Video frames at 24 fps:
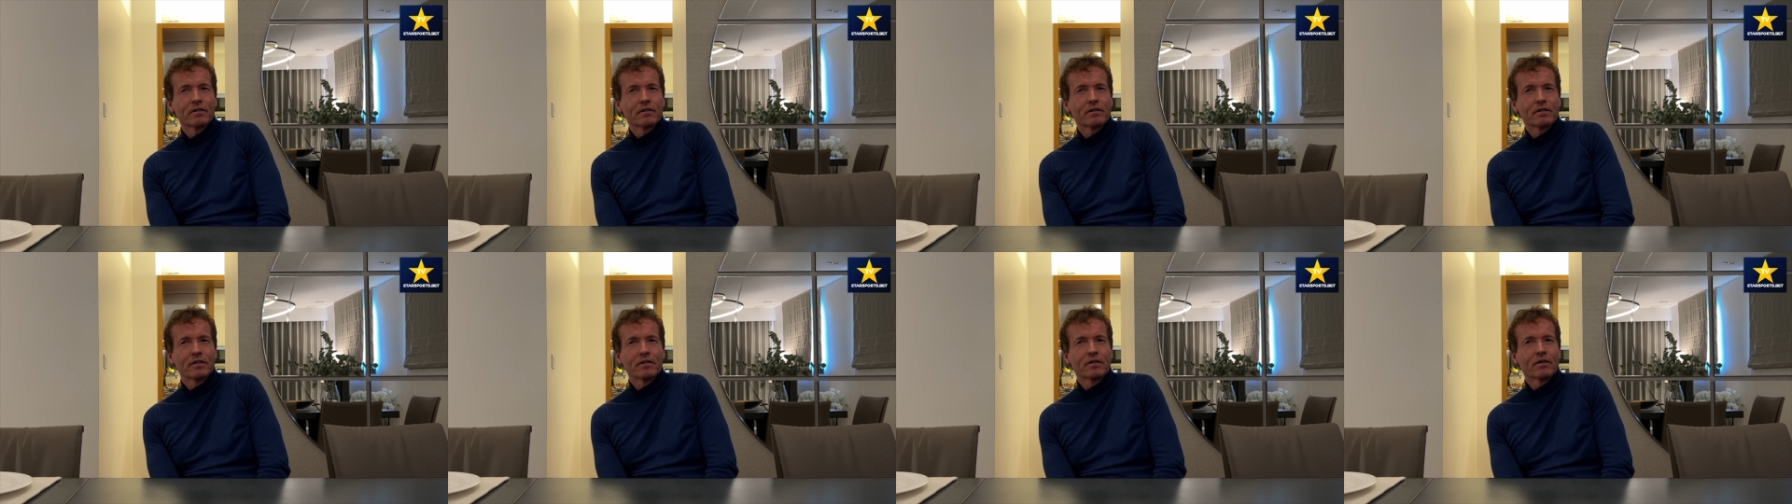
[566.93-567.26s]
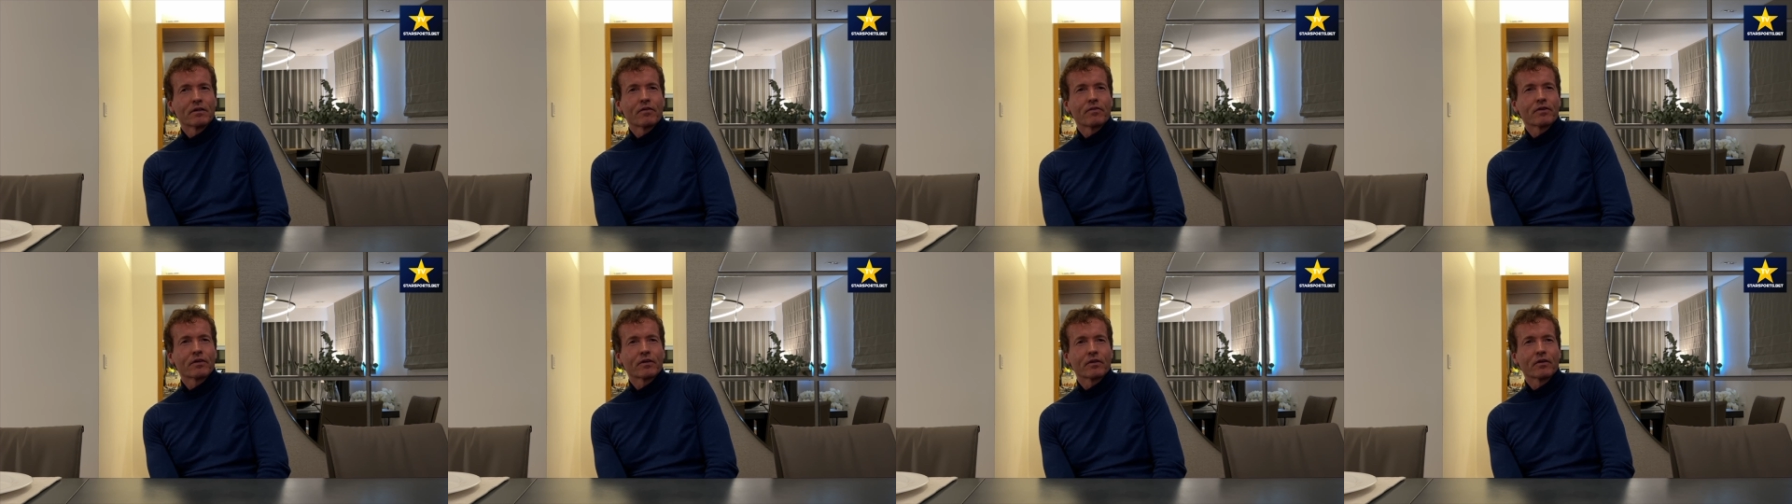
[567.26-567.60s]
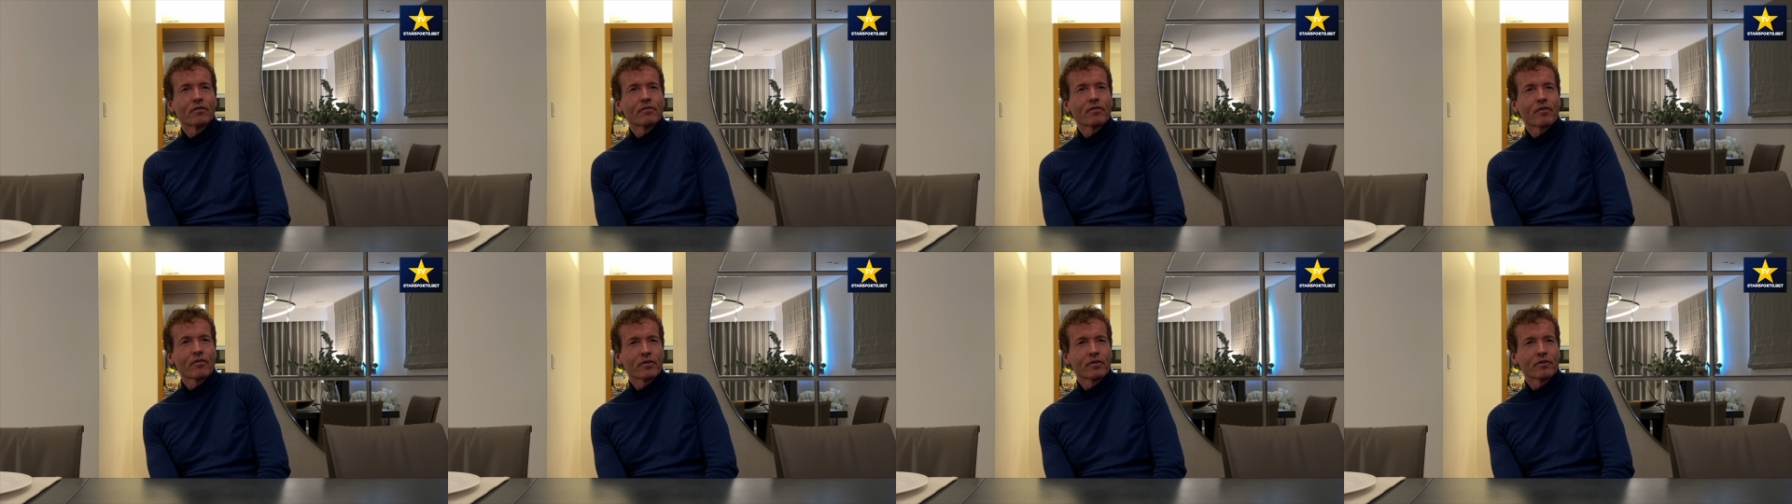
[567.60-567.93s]
did nothing
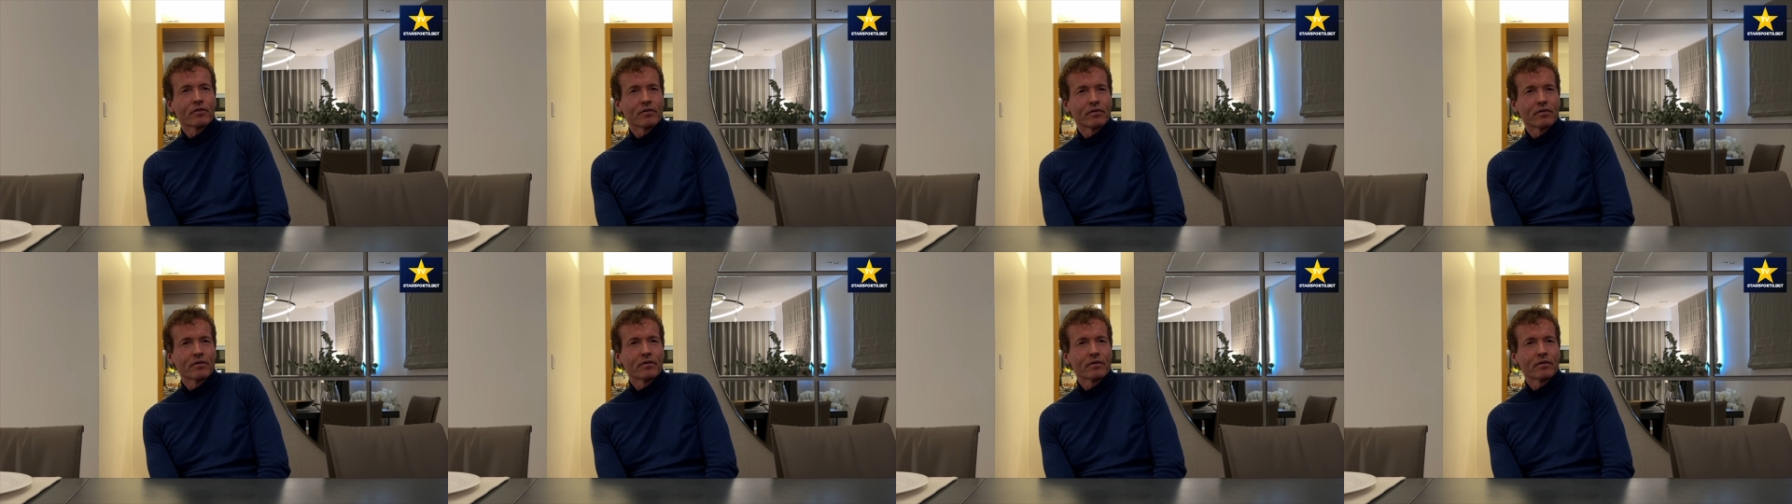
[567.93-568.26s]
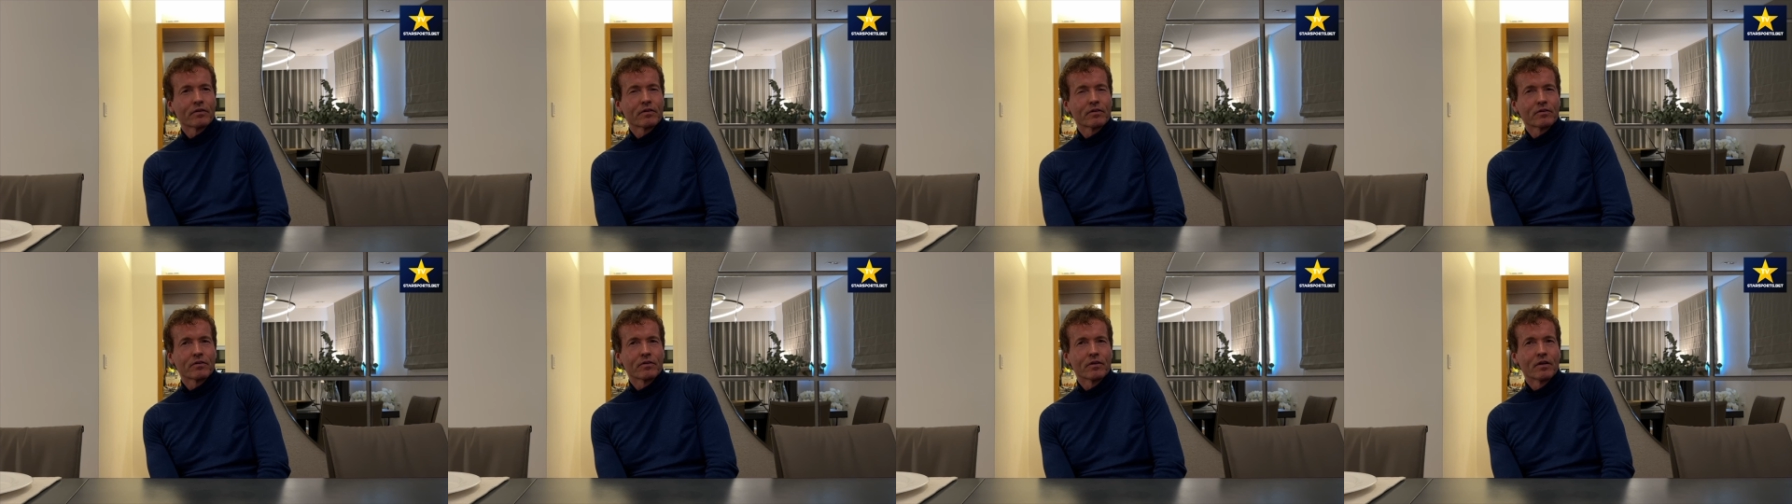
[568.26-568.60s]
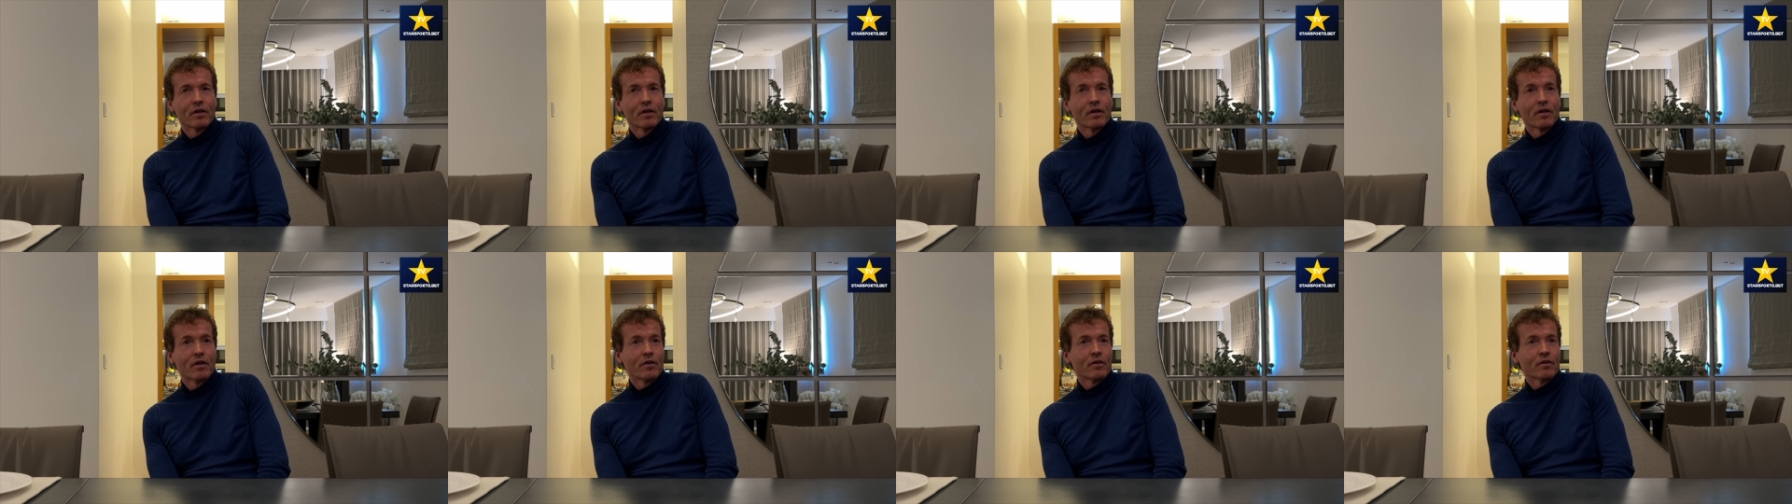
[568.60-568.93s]
other than
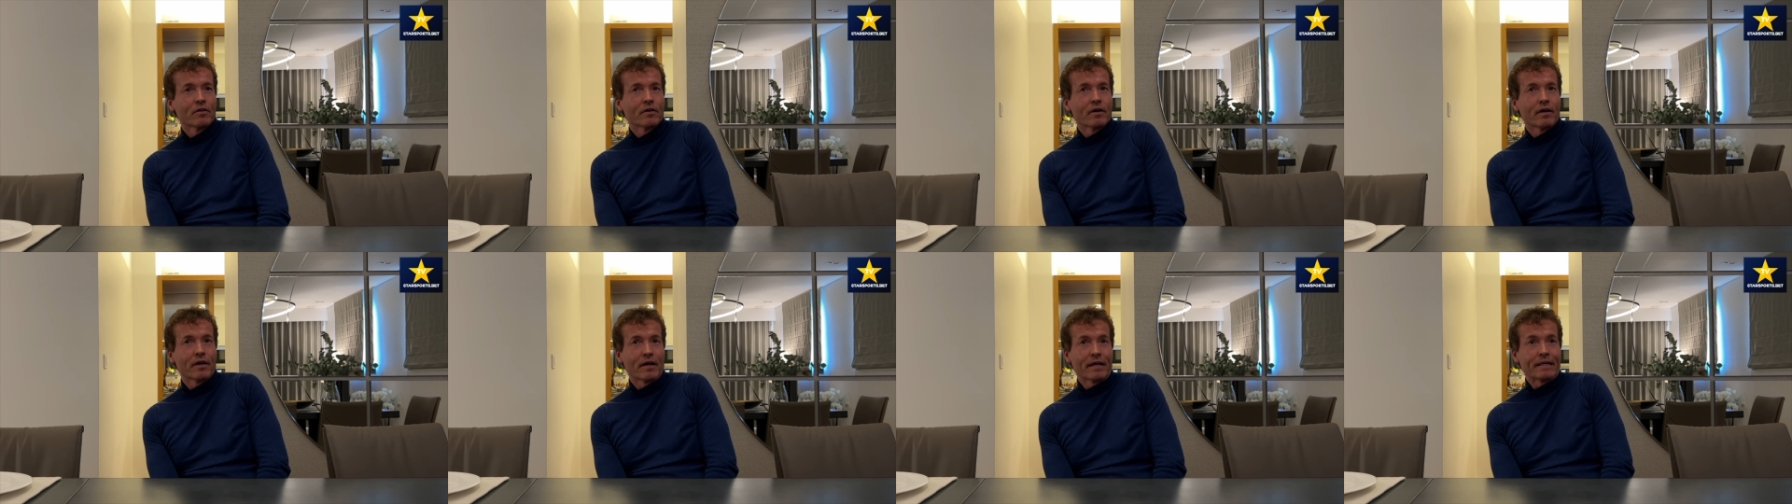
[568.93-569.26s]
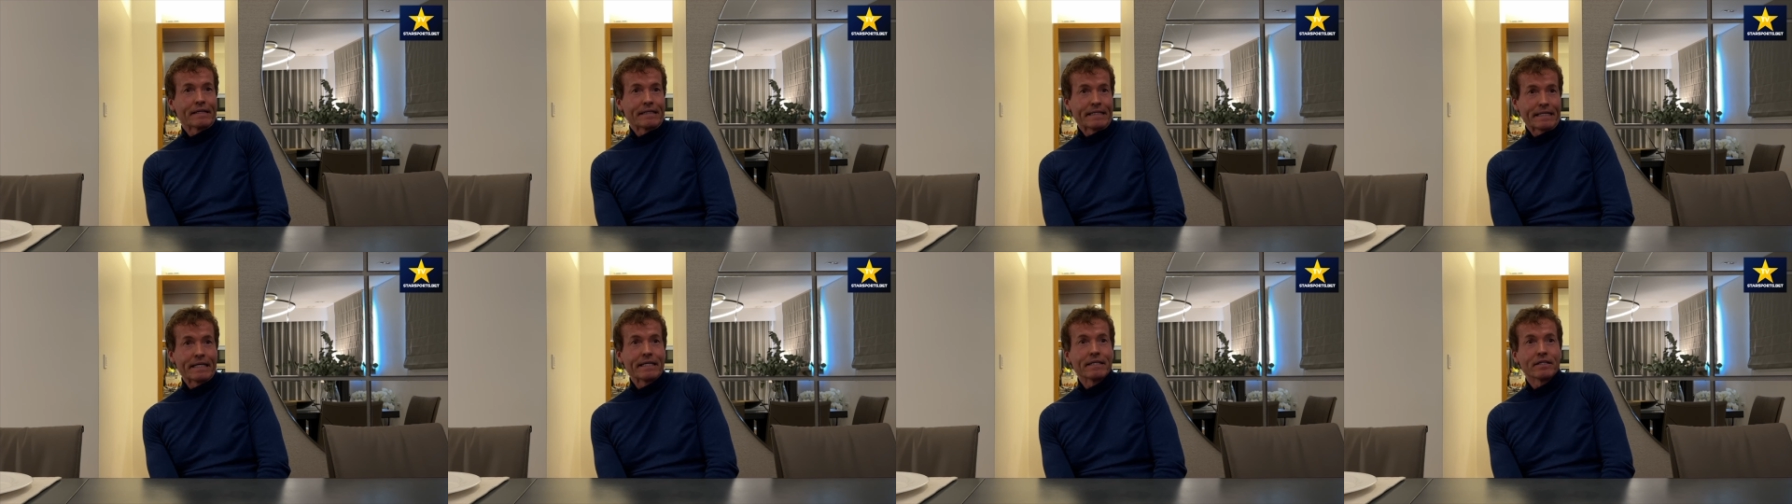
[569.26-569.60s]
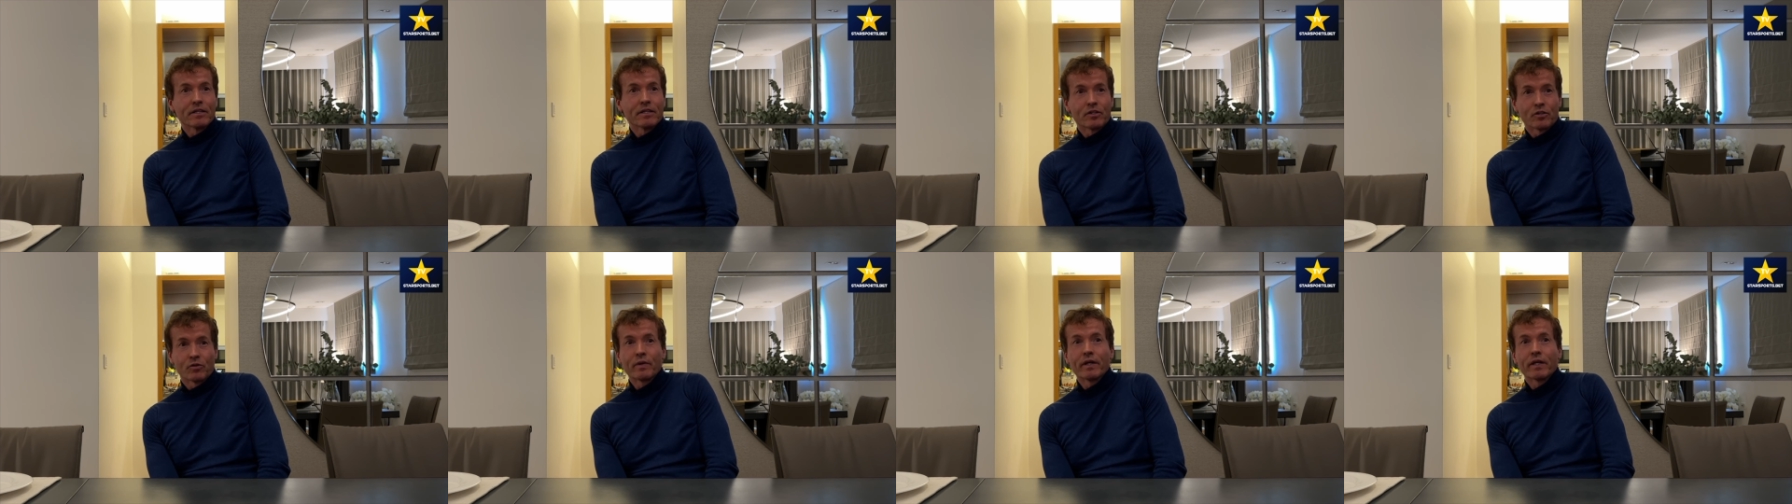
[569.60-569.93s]
I
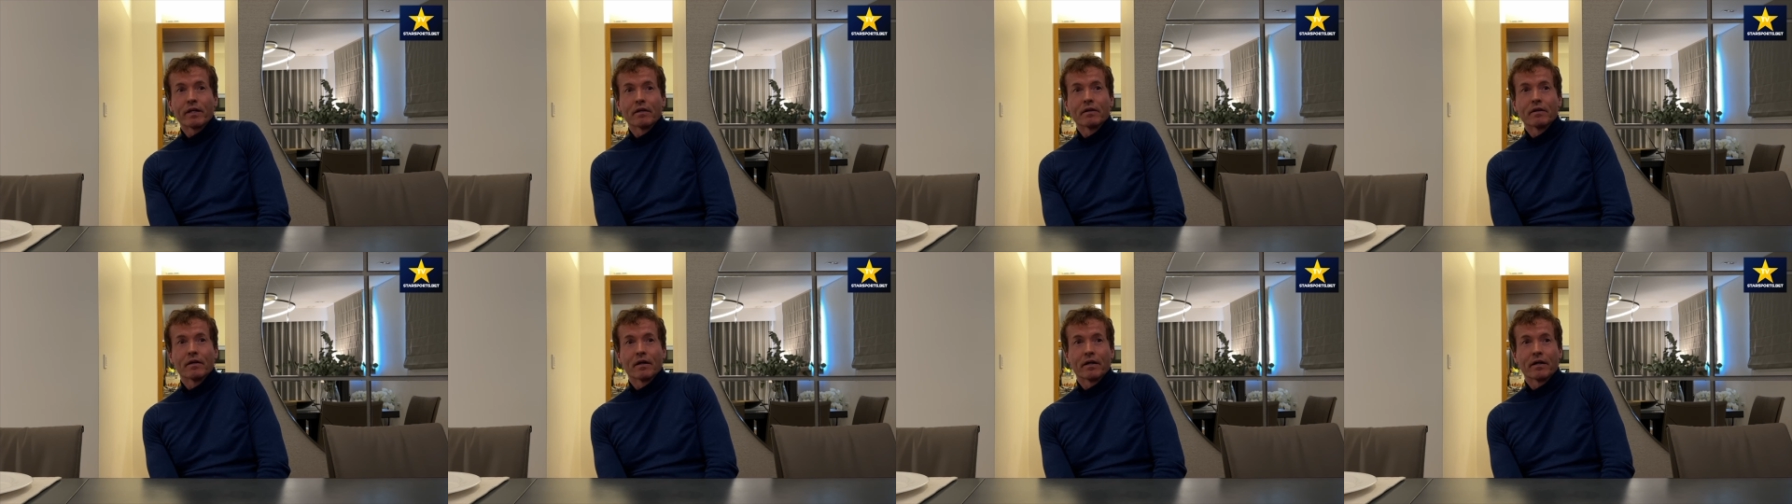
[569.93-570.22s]
needed to win.